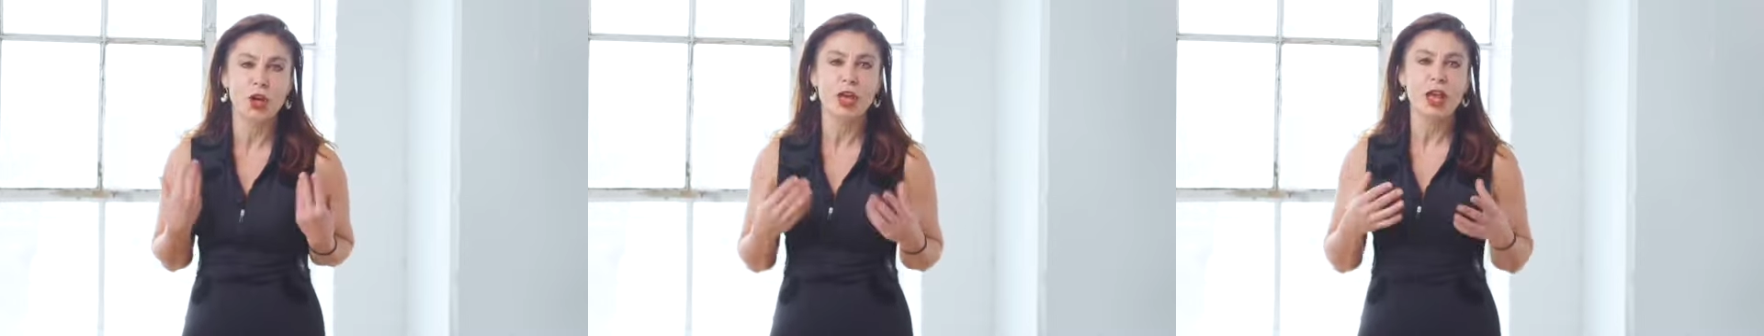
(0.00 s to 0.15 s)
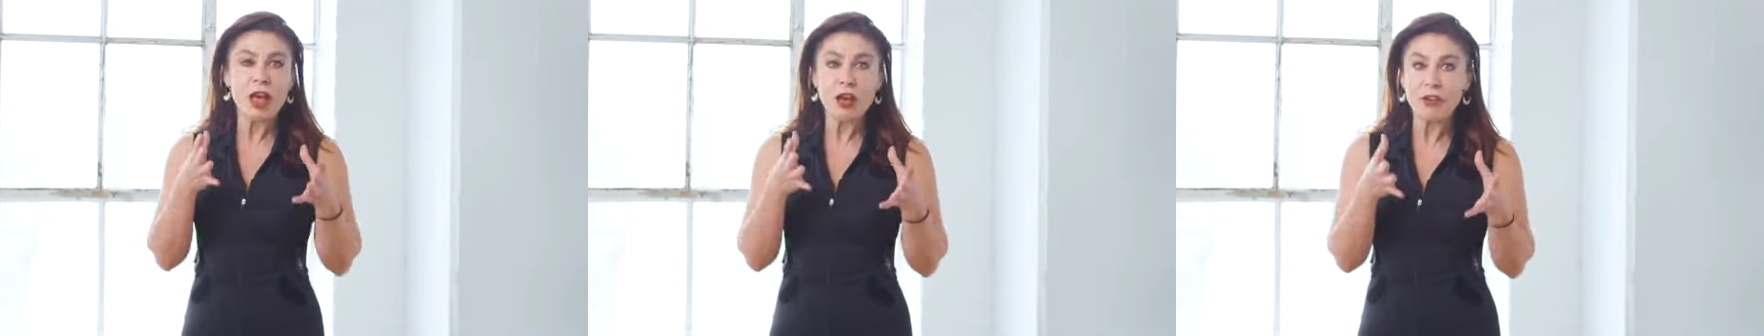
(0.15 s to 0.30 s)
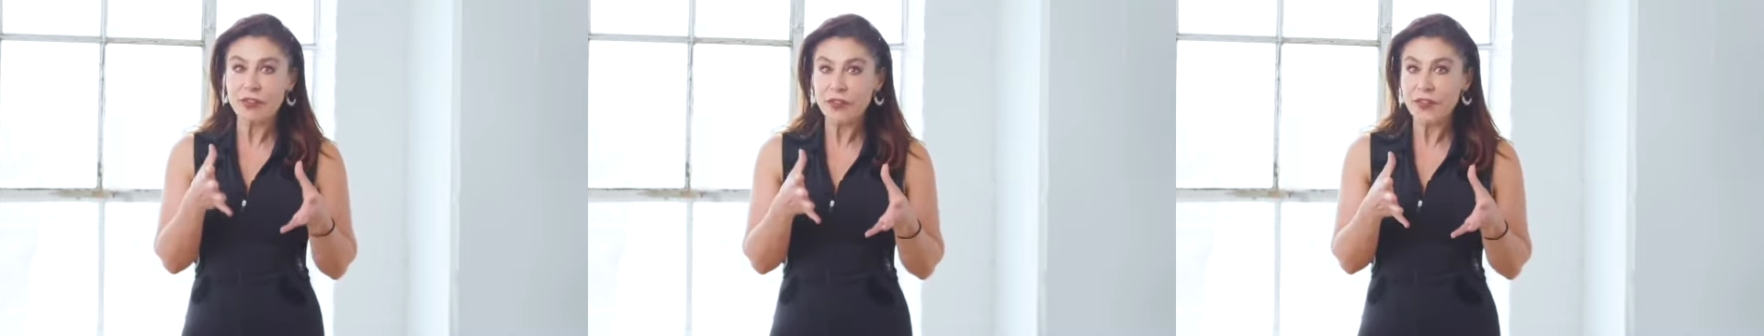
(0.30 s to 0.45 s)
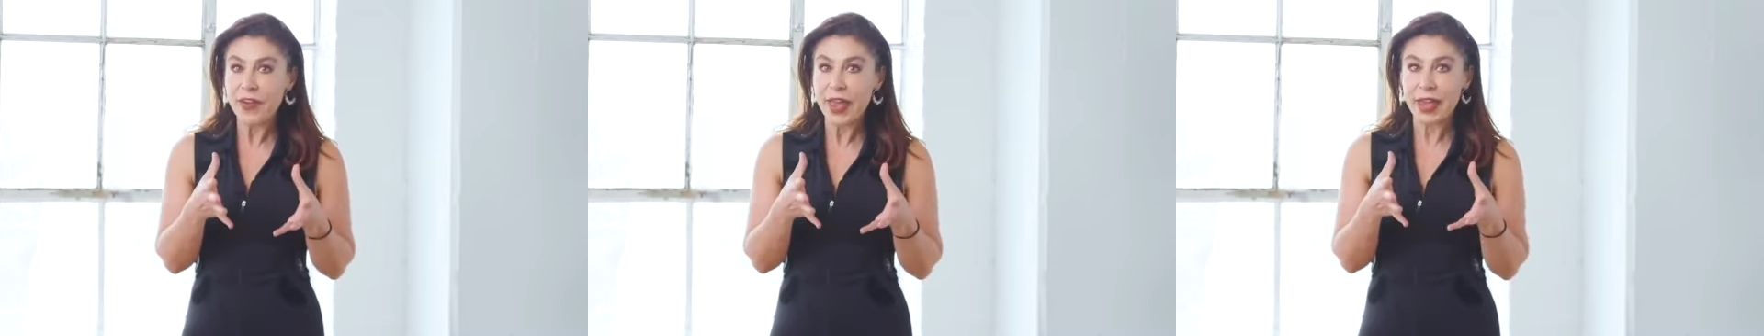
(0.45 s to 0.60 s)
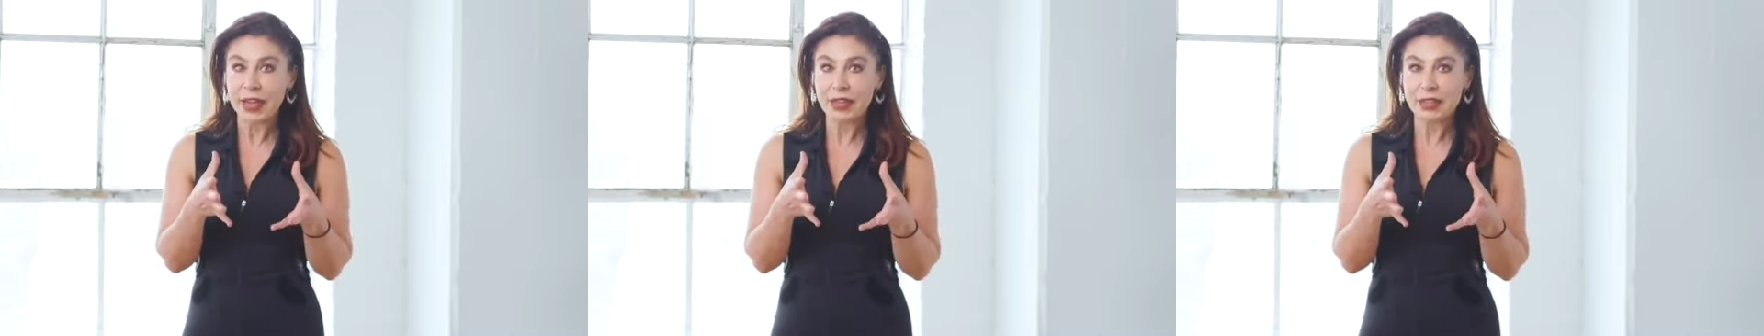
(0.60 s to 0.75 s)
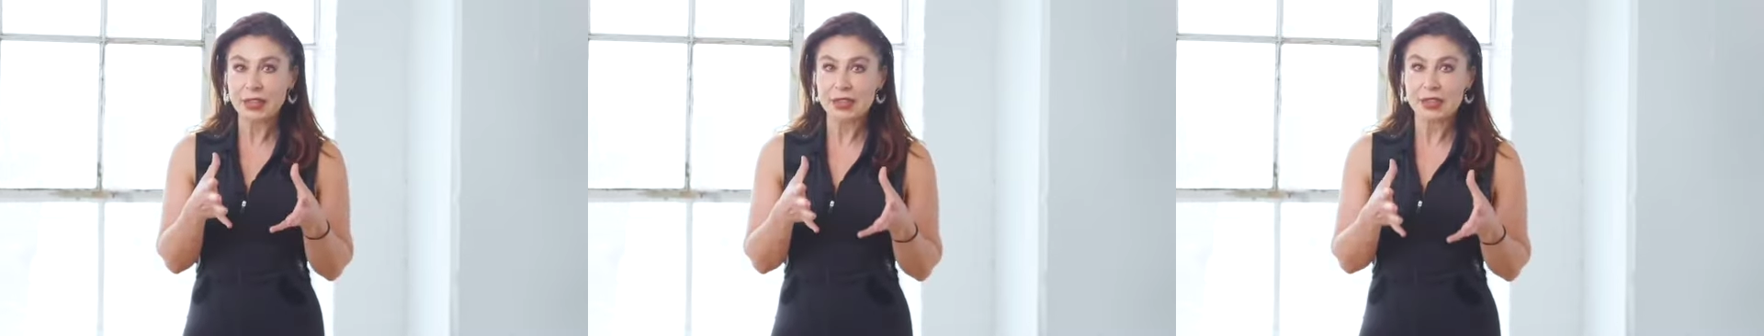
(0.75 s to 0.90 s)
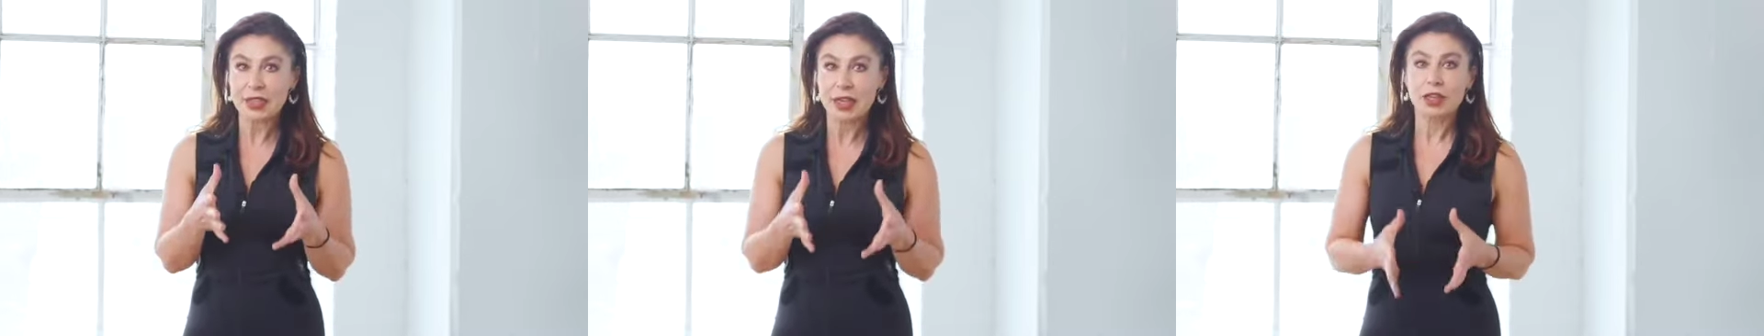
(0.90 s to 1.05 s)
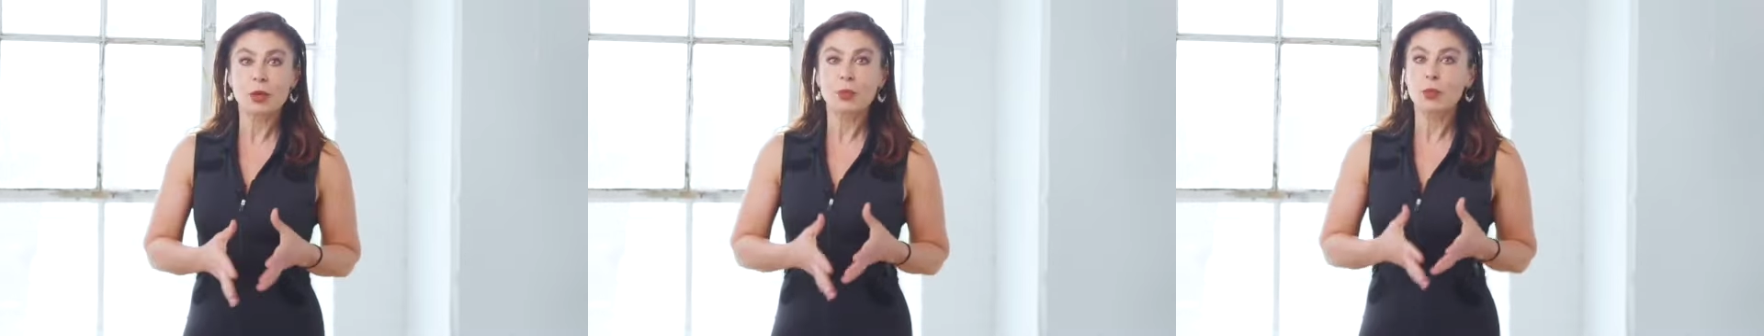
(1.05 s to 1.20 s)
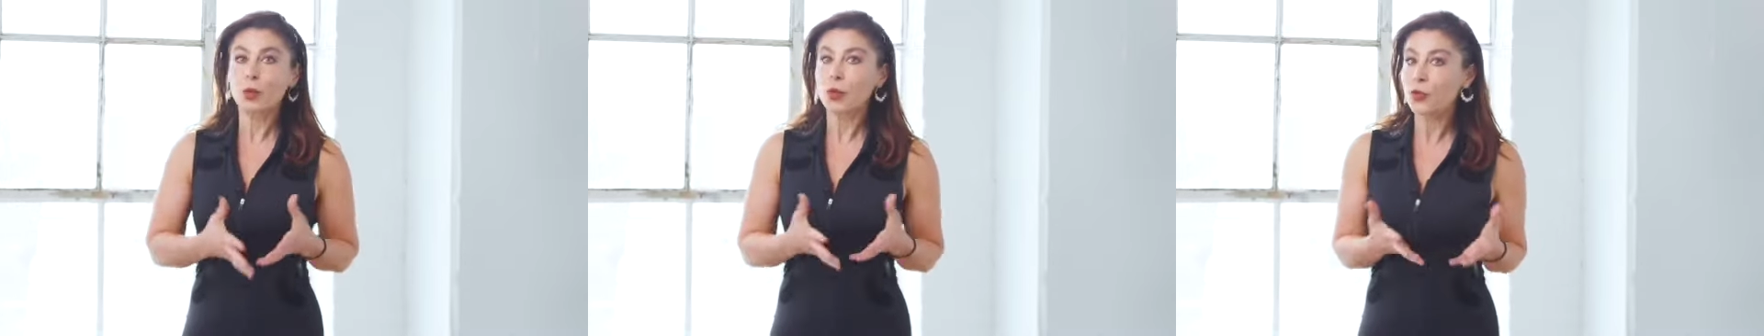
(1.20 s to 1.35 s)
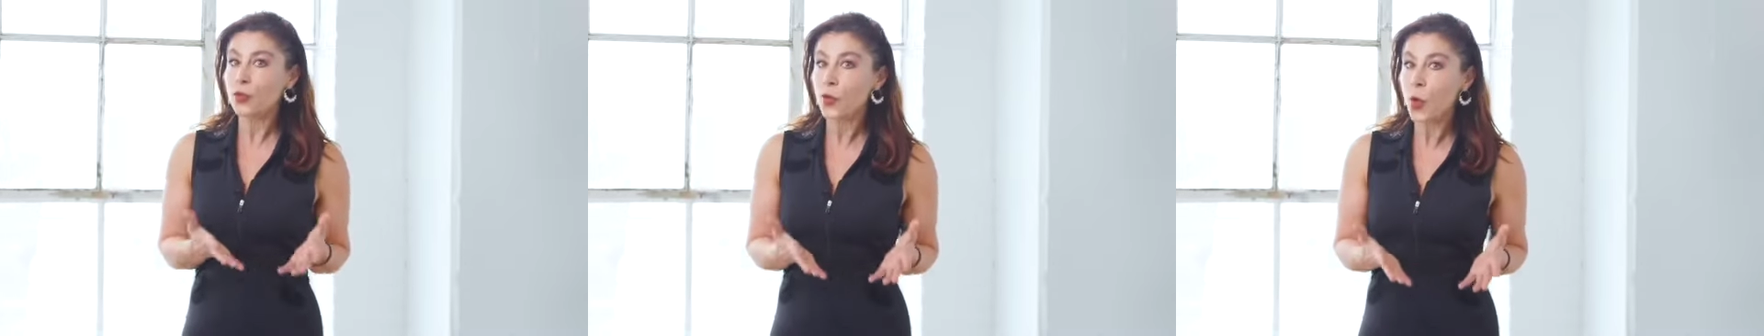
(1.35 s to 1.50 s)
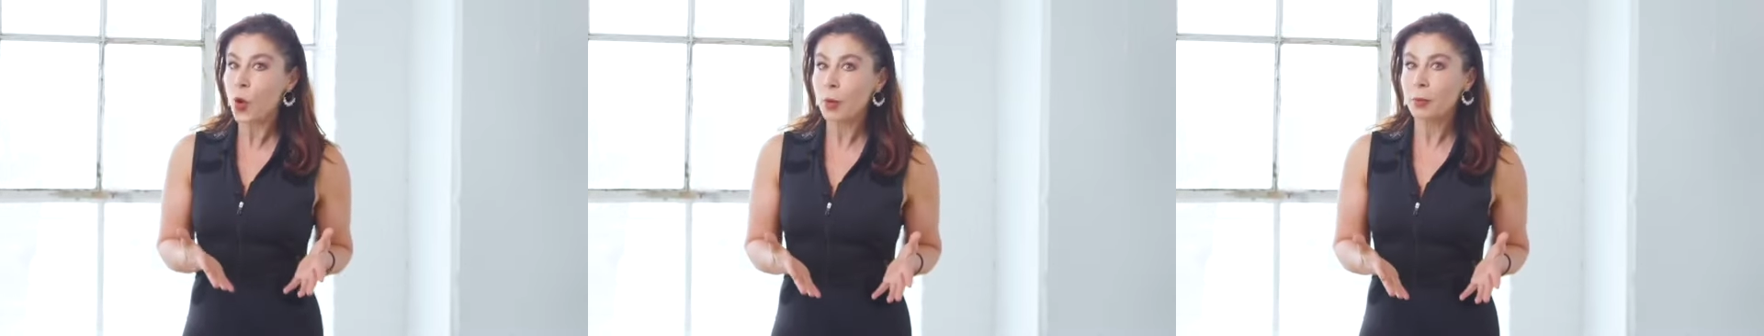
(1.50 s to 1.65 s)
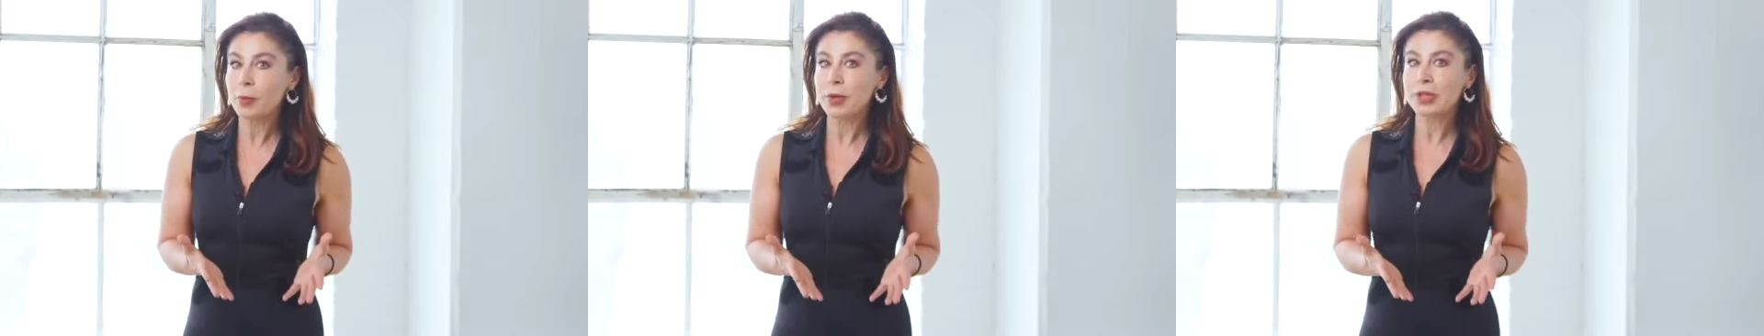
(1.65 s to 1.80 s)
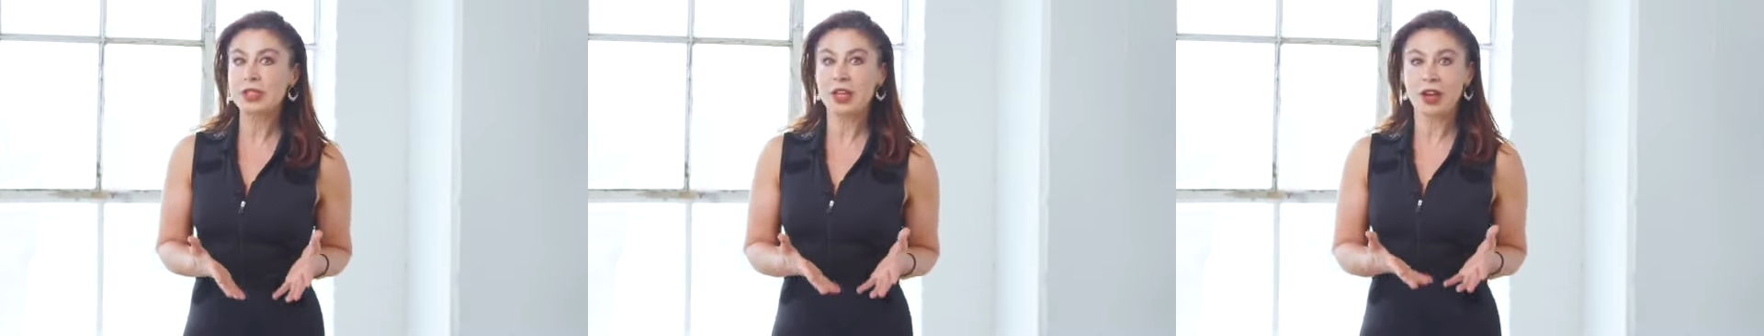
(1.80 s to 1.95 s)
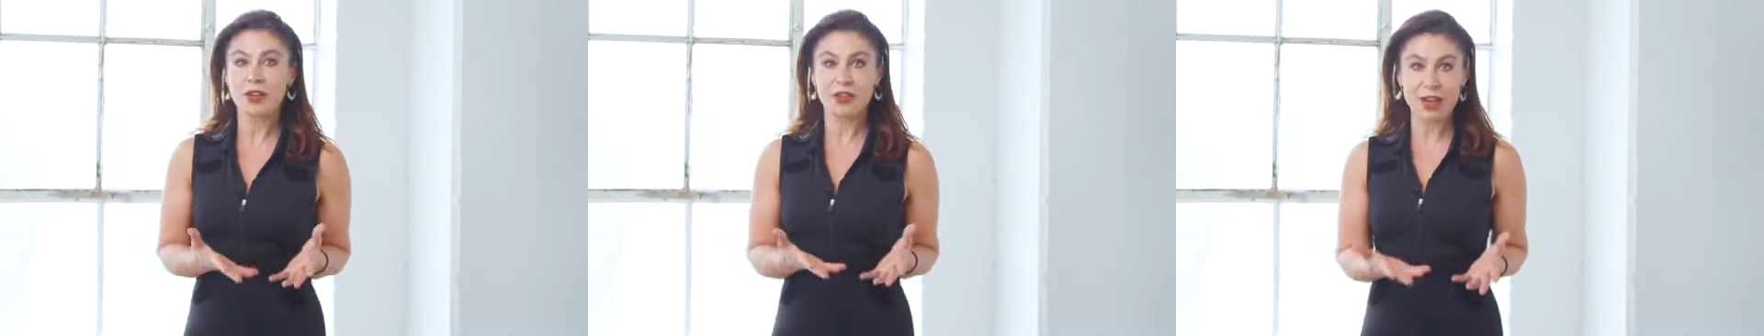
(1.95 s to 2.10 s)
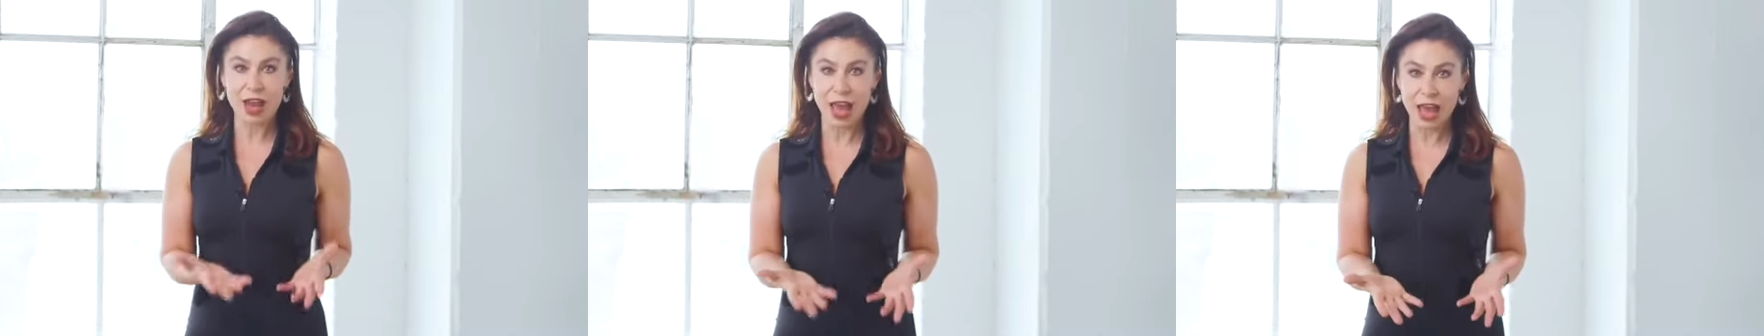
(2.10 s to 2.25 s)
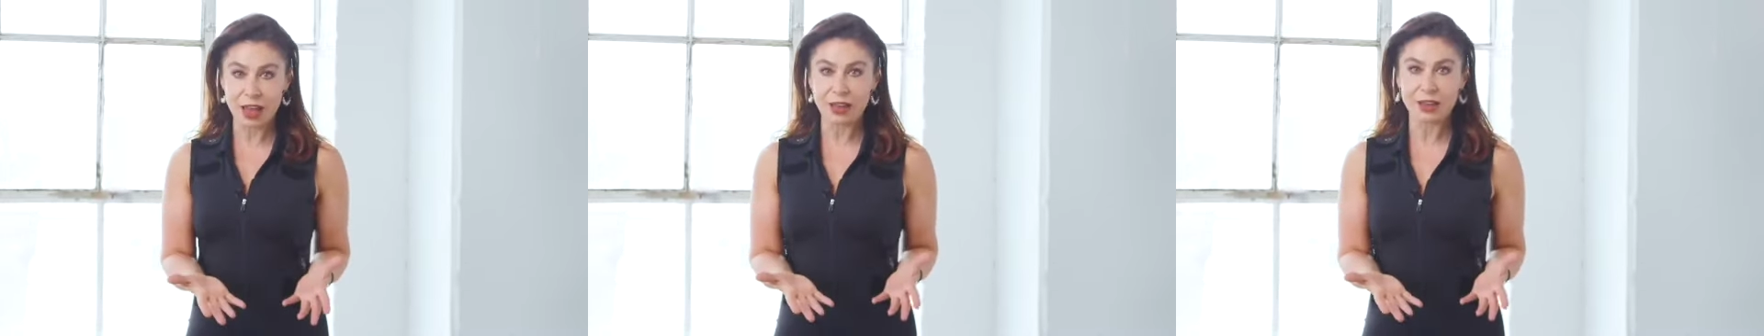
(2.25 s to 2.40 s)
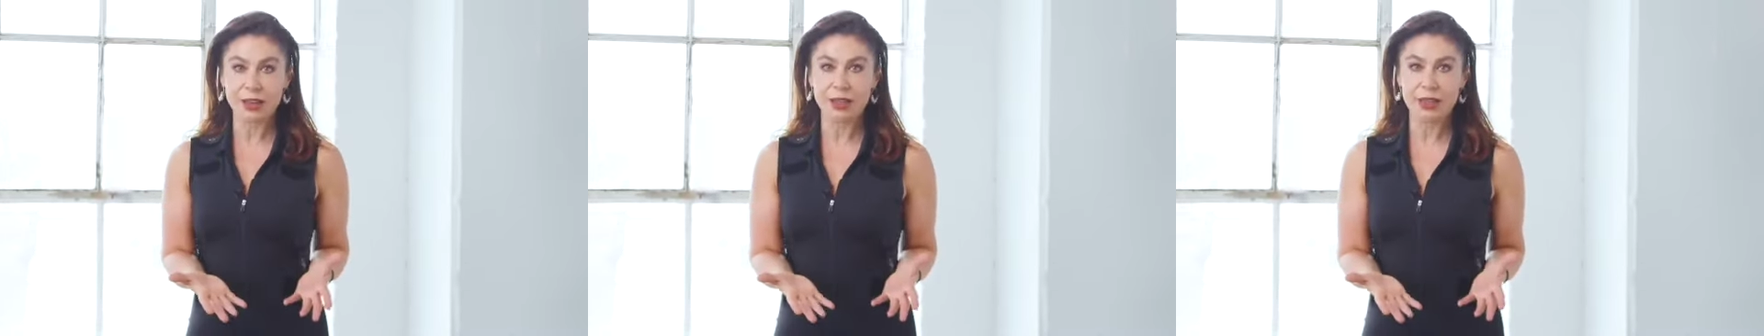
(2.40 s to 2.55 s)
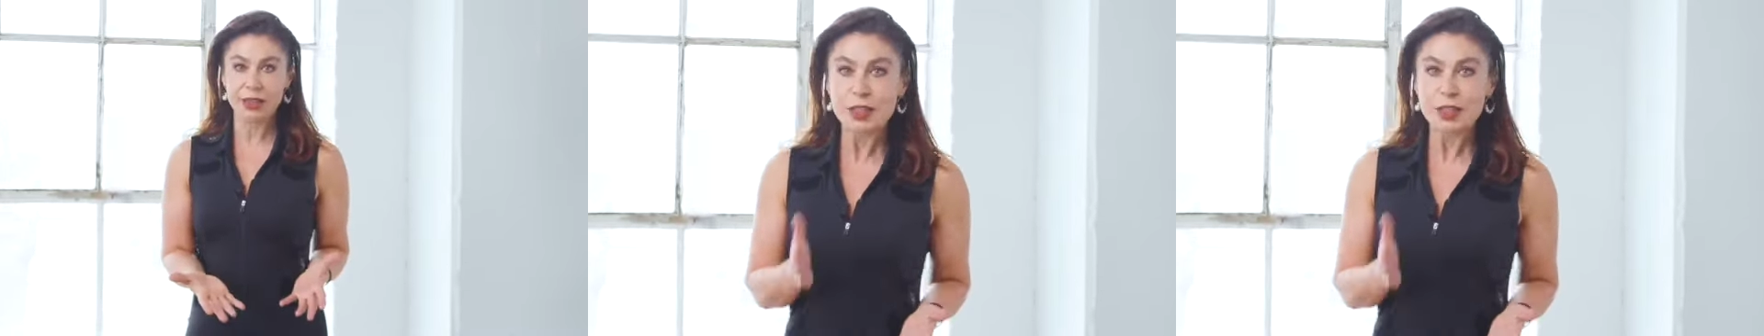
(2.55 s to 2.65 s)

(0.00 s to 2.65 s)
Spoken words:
affects the performance of an athlete.